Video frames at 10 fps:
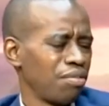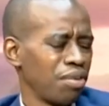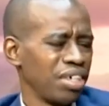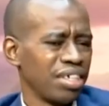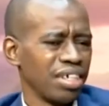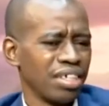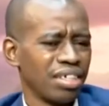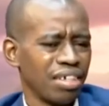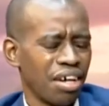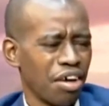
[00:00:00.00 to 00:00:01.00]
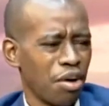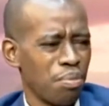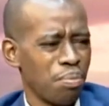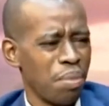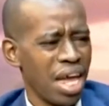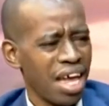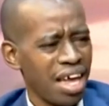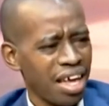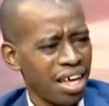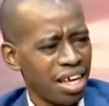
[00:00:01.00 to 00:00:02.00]
for instance, around
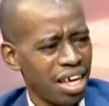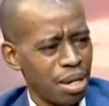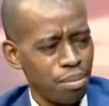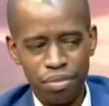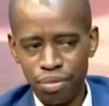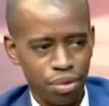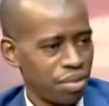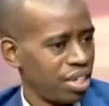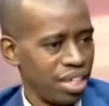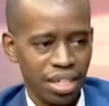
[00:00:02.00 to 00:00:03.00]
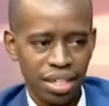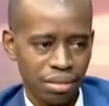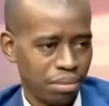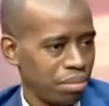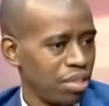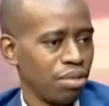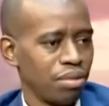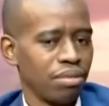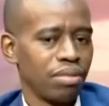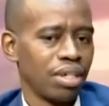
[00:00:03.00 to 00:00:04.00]
May, before the, you
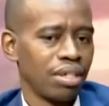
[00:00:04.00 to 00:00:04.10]
know,